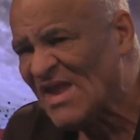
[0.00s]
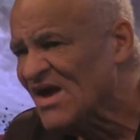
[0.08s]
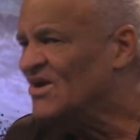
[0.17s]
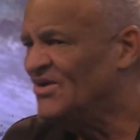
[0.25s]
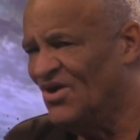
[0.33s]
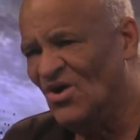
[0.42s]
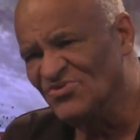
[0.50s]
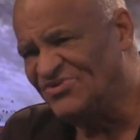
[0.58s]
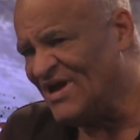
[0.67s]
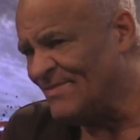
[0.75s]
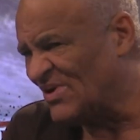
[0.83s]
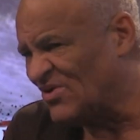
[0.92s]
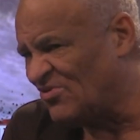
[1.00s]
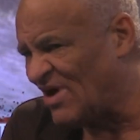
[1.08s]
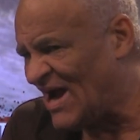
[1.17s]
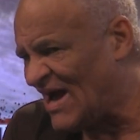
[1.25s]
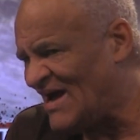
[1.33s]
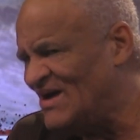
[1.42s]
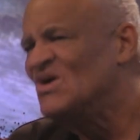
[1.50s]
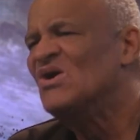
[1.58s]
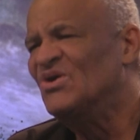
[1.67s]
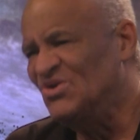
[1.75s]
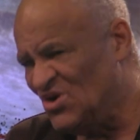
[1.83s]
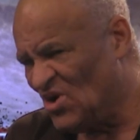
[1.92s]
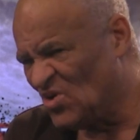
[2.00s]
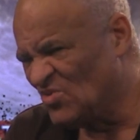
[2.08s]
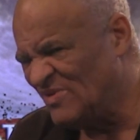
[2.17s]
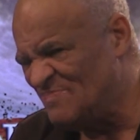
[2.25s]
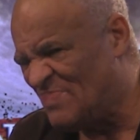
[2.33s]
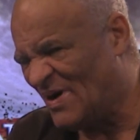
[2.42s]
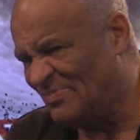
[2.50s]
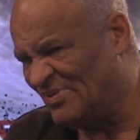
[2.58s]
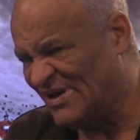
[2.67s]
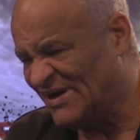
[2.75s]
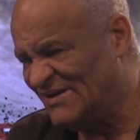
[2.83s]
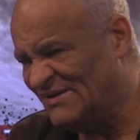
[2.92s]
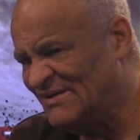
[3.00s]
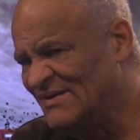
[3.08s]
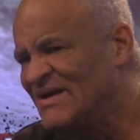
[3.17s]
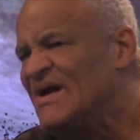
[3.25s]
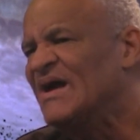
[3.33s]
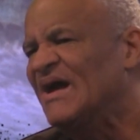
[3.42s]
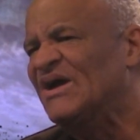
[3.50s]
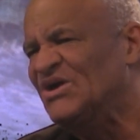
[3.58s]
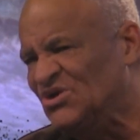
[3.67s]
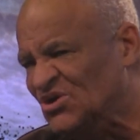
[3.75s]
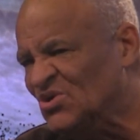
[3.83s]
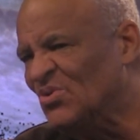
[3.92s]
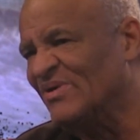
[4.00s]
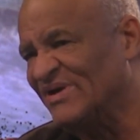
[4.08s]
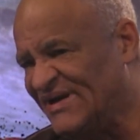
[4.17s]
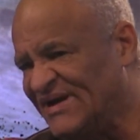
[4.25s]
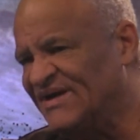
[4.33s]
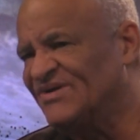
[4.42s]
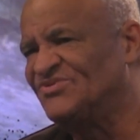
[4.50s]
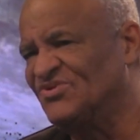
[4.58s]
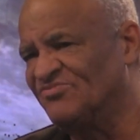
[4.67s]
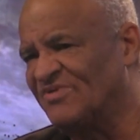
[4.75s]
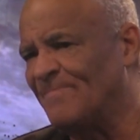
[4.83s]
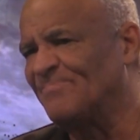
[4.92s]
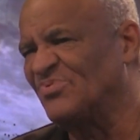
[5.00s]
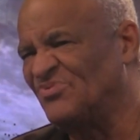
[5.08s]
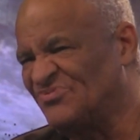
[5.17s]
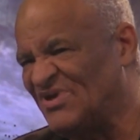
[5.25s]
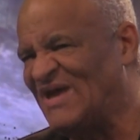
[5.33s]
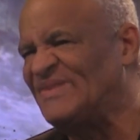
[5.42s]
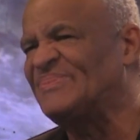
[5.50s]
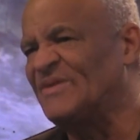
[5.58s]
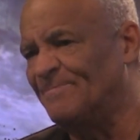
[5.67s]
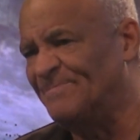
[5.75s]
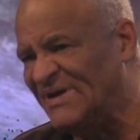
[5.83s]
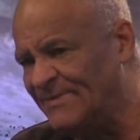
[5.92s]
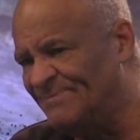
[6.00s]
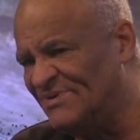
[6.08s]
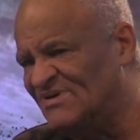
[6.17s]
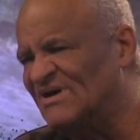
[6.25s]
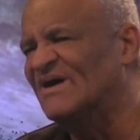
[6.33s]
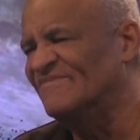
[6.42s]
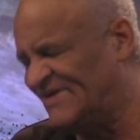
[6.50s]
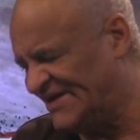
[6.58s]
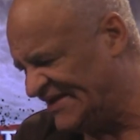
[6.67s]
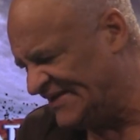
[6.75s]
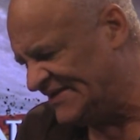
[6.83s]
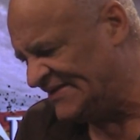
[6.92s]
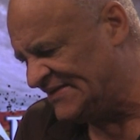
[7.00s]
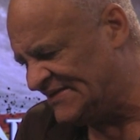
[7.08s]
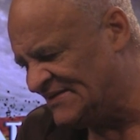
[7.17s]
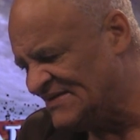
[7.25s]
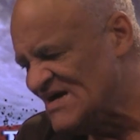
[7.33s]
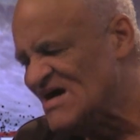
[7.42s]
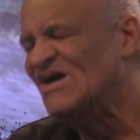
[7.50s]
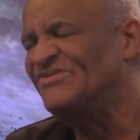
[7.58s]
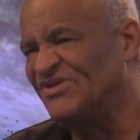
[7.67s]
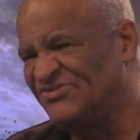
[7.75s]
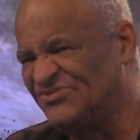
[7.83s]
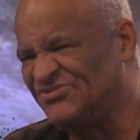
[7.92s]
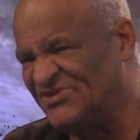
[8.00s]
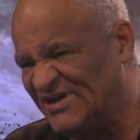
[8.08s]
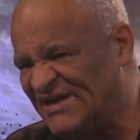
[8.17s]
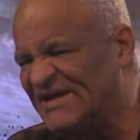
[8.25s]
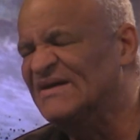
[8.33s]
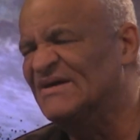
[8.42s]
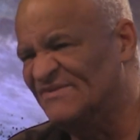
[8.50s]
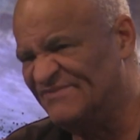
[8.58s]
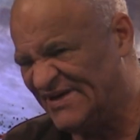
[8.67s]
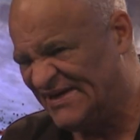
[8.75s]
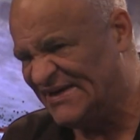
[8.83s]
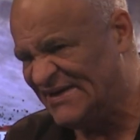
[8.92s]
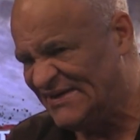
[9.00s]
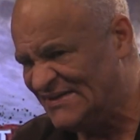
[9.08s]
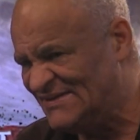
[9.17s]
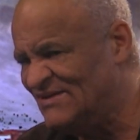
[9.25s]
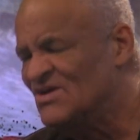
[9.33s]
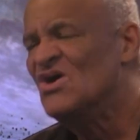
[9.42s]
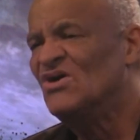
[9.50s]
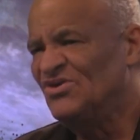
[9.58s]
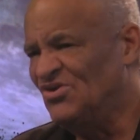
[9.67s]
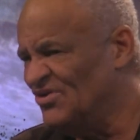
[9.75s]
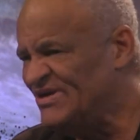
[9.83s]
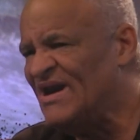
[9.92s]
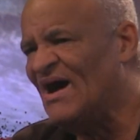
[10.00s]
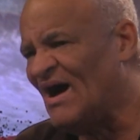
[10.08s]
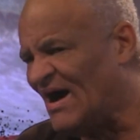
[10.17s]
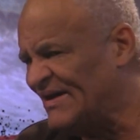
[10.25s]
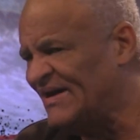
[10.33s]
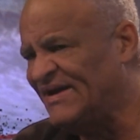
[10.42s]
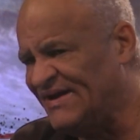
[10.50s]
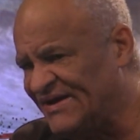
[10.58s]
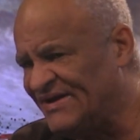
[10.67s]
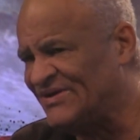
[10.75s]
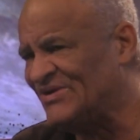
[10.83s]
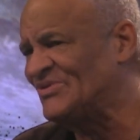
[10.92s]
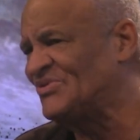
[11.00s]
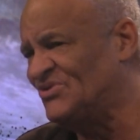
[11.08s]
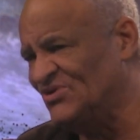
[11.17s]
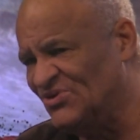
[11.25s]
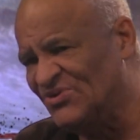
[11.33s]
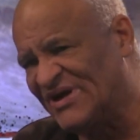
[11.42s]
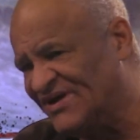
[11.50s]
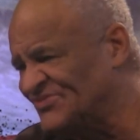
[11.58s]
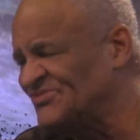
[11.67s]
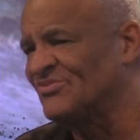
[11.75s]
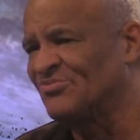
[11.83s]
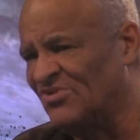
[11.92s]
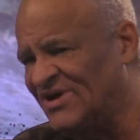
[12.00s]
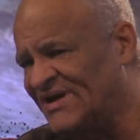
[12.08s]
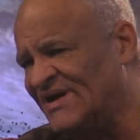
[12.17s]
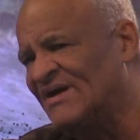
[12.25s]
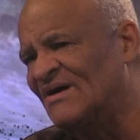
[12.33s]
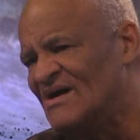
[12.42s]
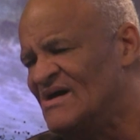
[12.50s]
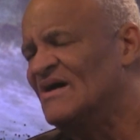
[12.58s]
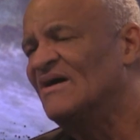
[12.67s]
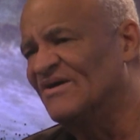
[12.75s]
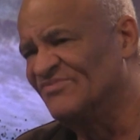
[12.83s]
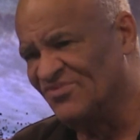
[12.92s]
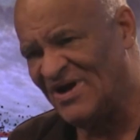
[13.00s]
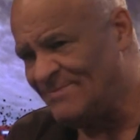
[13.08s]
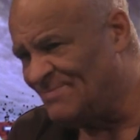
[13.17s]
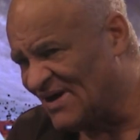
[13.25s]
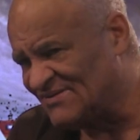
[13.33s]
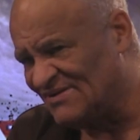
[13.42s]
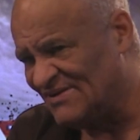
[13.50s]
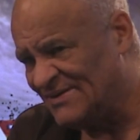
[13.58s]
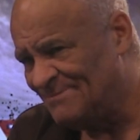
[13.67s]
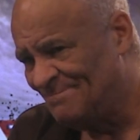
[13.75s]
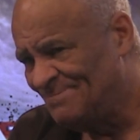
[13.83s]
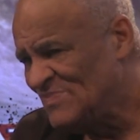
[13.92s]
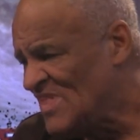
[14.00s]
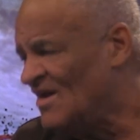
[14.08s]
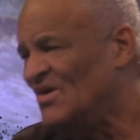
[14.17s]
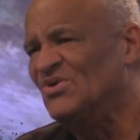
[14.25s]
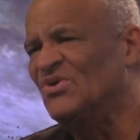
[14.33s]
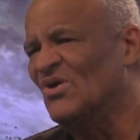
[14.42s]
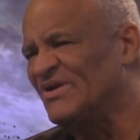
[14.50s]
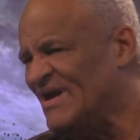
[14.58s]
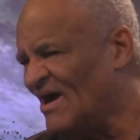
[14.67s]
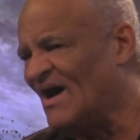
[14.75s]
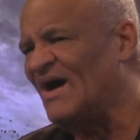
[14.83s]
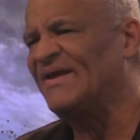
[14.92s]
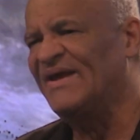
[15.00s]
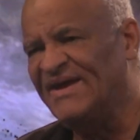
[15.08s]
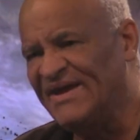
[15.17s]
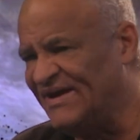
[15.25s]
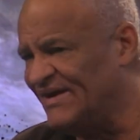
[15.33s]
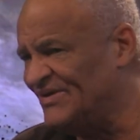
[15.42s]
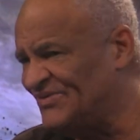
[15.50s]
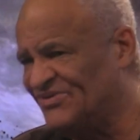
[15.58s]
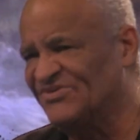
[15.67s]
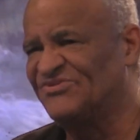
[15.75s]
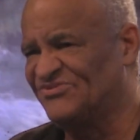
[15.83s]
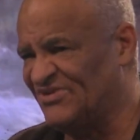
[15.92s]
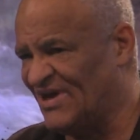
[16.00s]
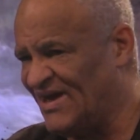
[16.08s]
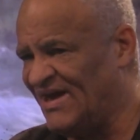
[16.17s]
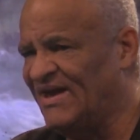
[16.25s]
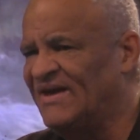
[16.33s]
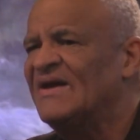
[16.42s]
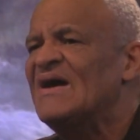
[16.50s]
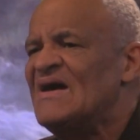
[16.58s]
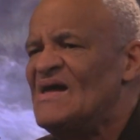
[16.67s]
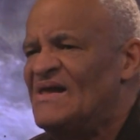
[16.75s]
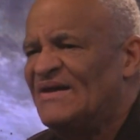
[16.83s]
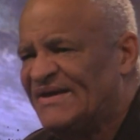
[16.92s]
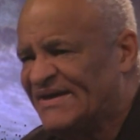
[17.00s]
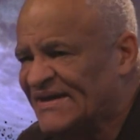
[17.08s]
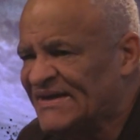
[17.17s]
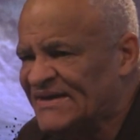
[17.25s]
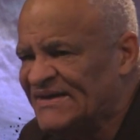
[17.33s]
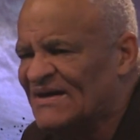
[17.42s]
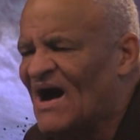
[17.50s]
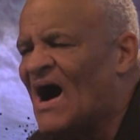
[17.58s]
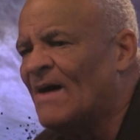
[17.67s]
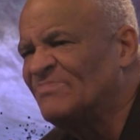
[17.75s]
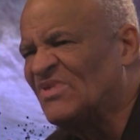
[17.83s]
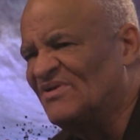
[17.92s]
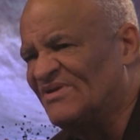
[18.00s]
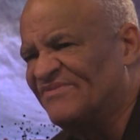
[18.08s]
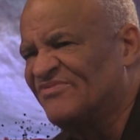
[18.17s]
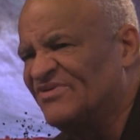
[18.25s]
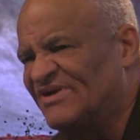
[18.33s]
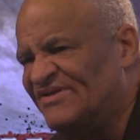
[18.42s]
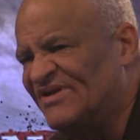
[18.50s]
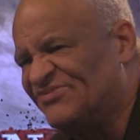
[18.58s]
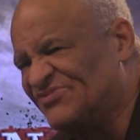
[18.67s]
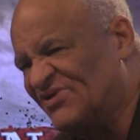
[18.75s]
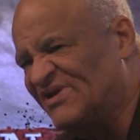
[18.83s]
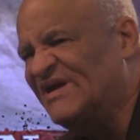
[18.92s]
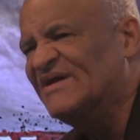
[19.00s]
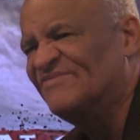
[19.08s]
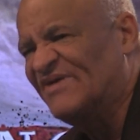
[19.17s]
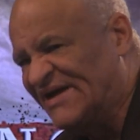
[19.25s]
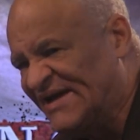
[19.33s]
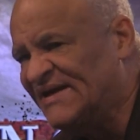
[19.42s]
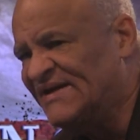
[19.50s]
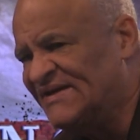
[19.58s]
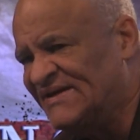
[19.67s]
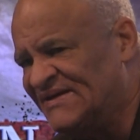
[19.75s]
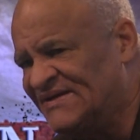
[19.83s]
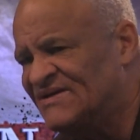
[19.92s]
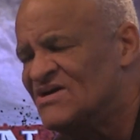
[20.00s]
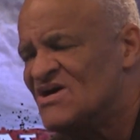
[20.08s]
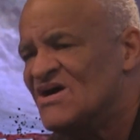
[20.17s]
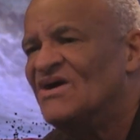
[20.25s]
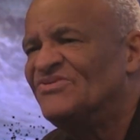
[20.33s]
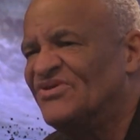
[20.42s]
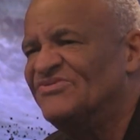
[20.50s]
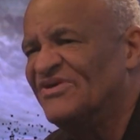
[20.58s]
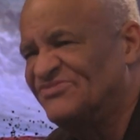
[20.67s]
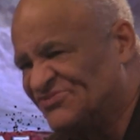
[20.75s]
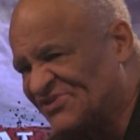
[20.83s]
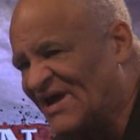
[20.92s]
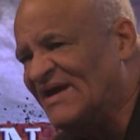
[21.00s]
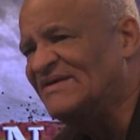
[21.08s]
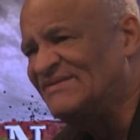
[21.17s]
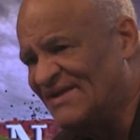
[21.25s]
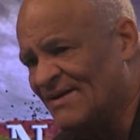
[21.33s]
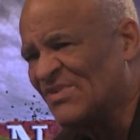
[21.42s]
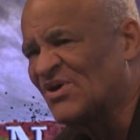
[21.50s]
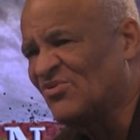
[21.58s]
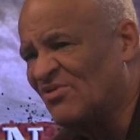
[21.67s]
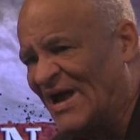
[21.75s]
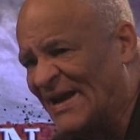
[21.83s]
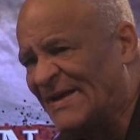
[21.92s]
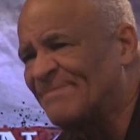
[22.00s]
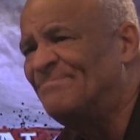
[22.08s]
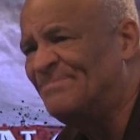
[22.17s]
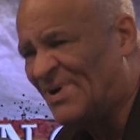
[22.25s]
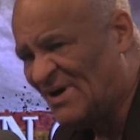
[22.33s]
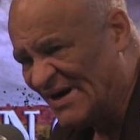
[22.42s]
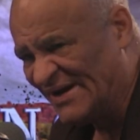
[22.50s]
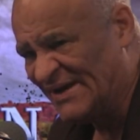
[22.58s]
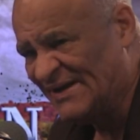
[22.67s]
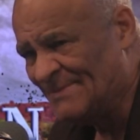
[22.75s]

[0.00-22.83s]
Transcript: No Democrat, no Republican. You are here to represent the people of Keene, the city of Keene. You're not here to kiss a ring of Ray Buckley. You're not here to say, Keene, I'm delivering the city of Keene to the state Democratic Party.